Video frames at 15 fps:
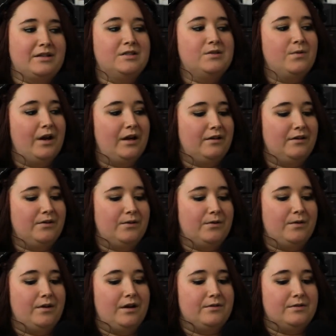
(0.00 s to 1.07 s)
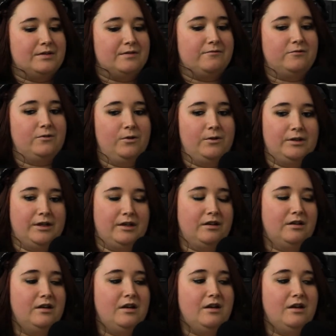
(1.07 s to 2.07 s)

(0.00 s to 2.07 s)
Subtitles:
to Idaho, I was in Florida,